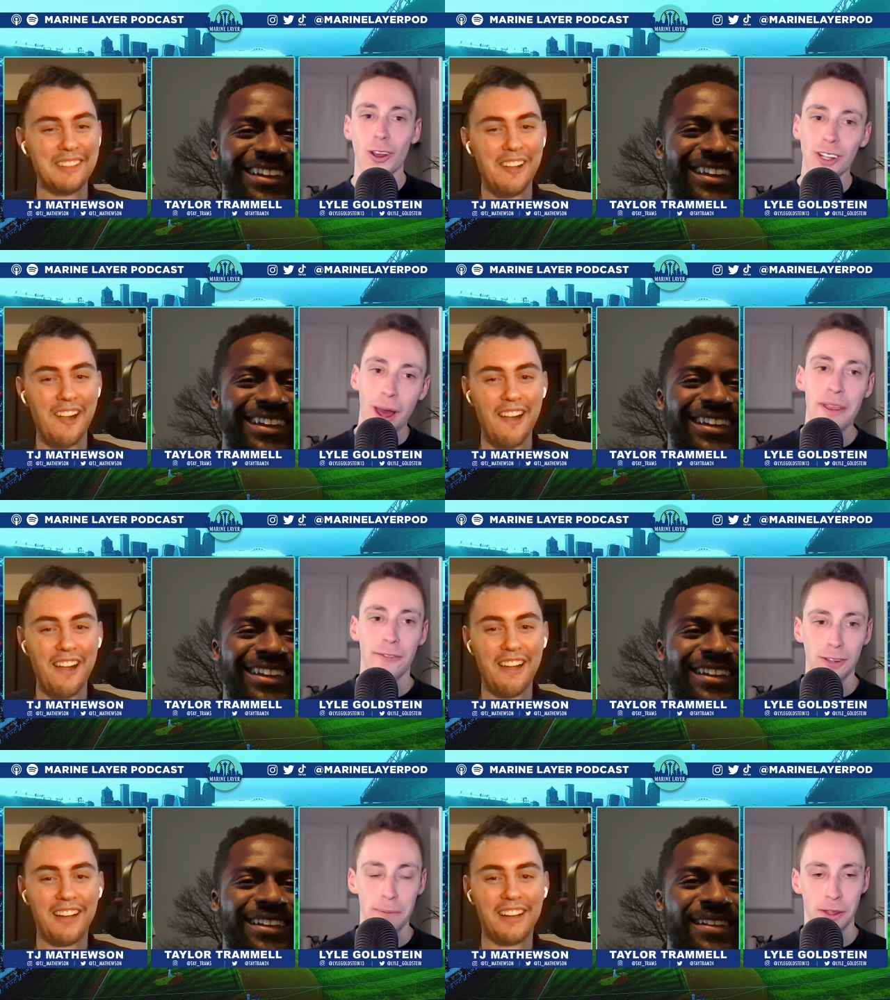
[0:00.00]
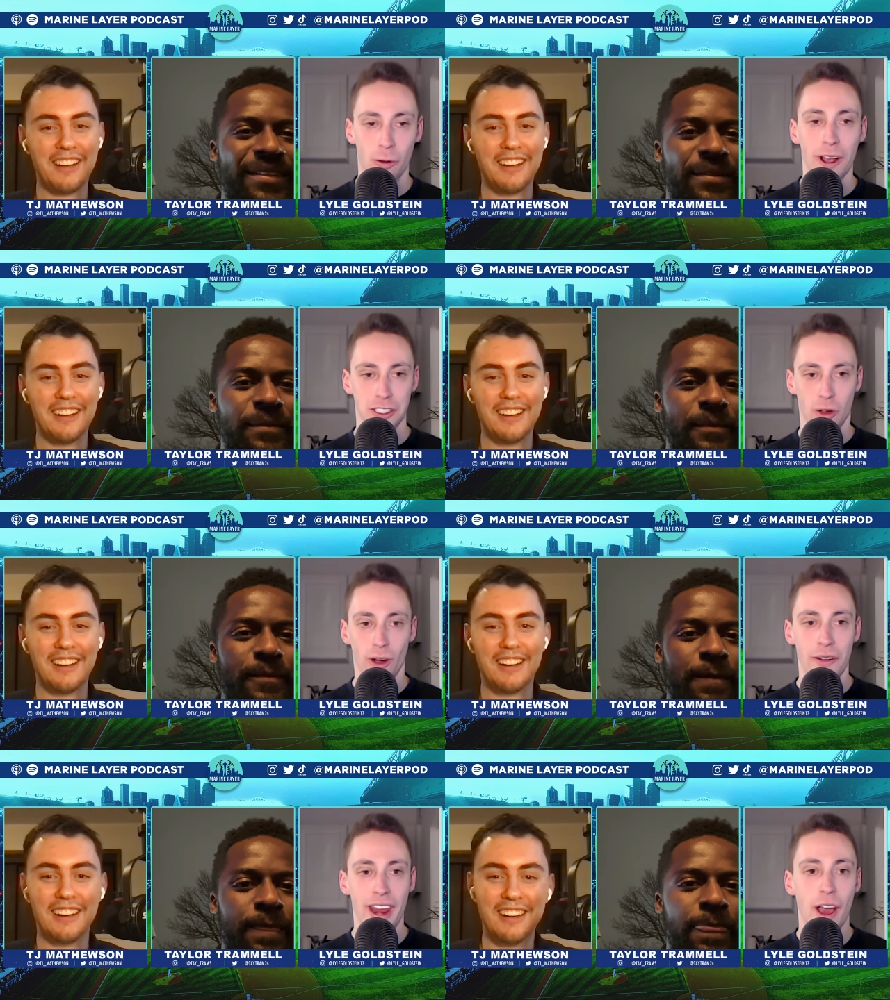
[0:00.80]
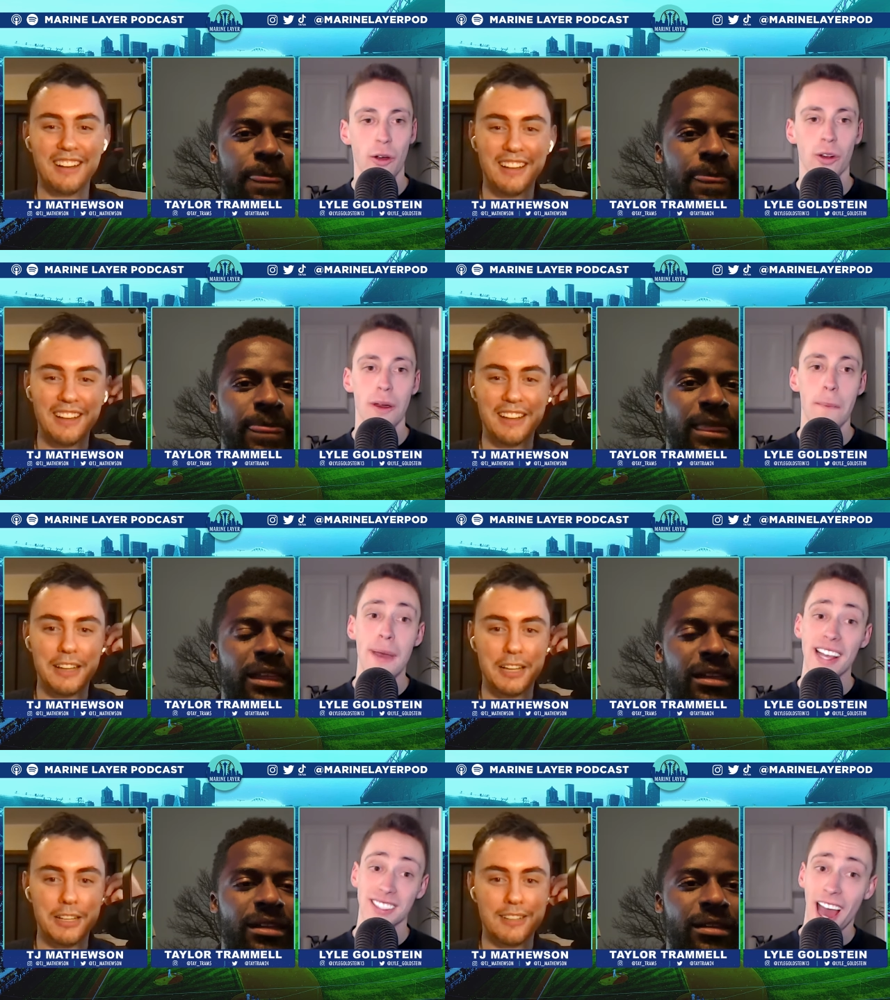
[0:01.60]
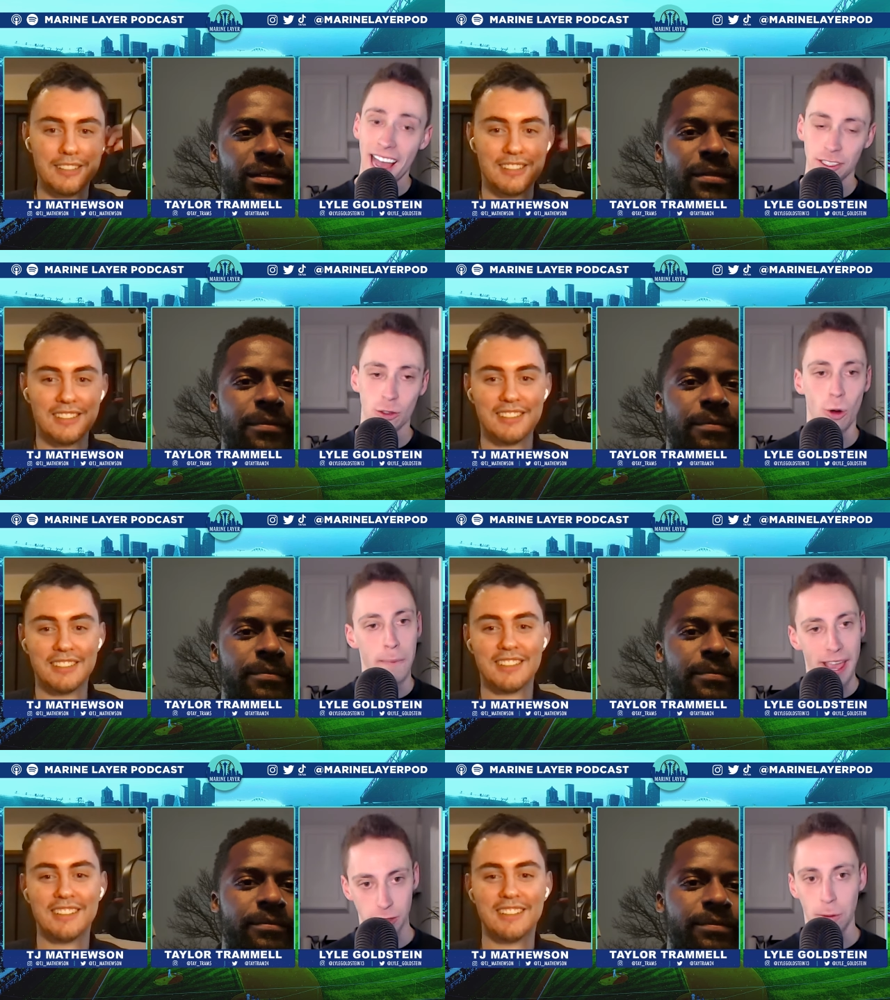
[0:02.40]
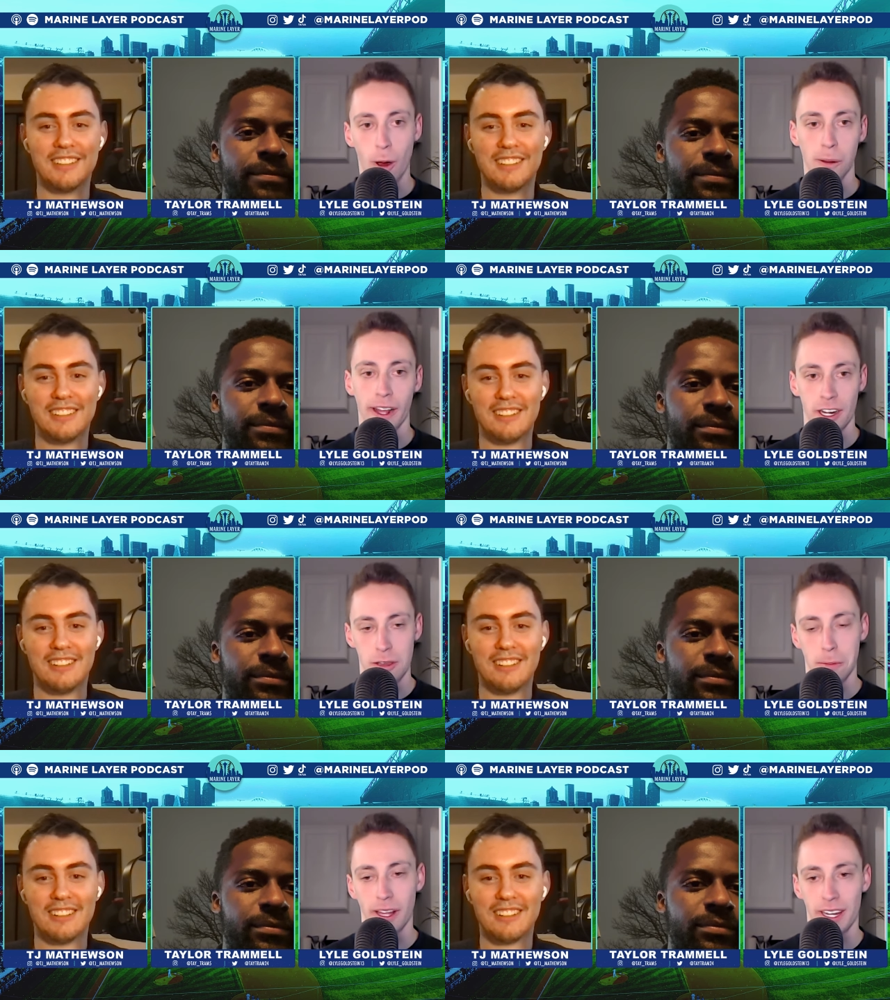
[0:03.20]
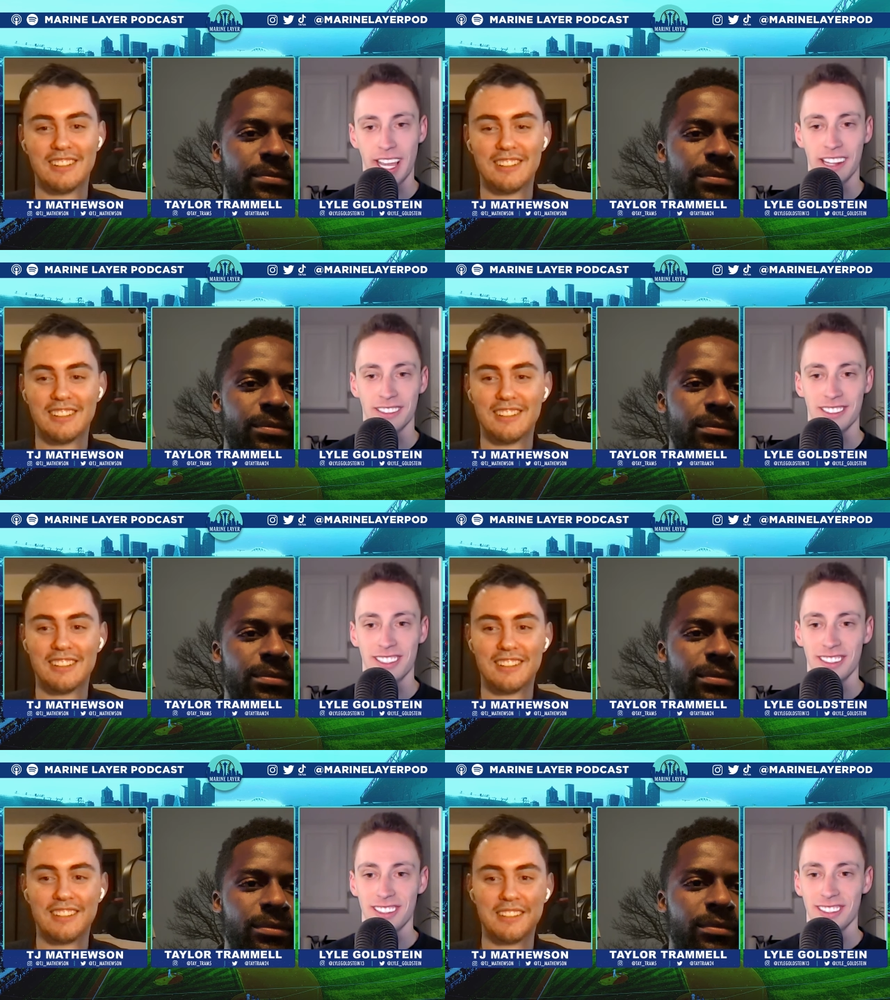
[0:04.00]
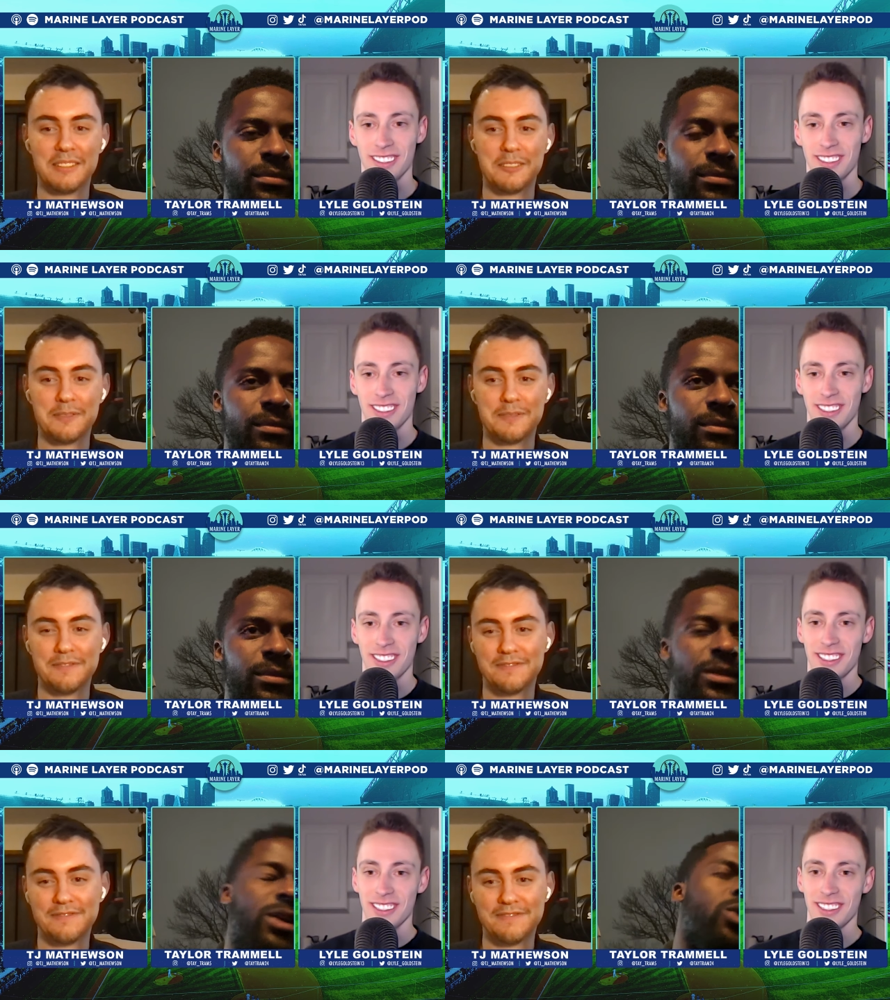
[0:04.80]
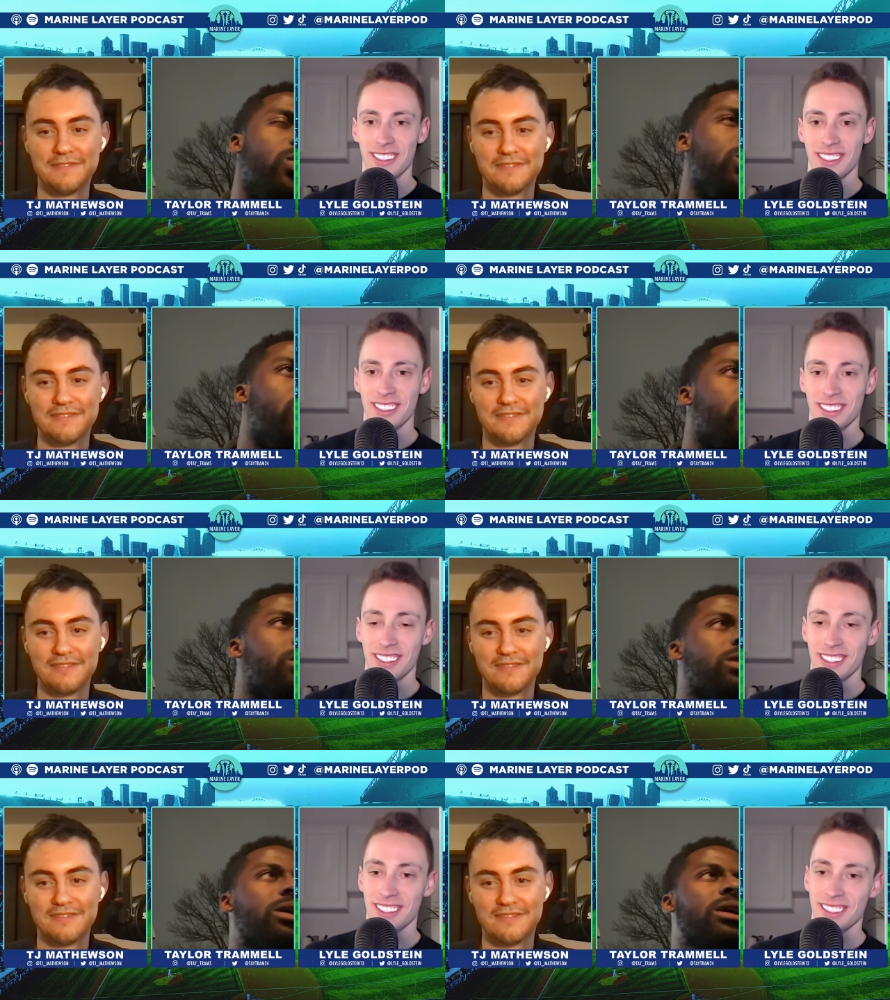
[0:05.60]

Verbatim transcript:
Speaker 1: so let me flip the question around now best high school baseball player you played against? Ooh.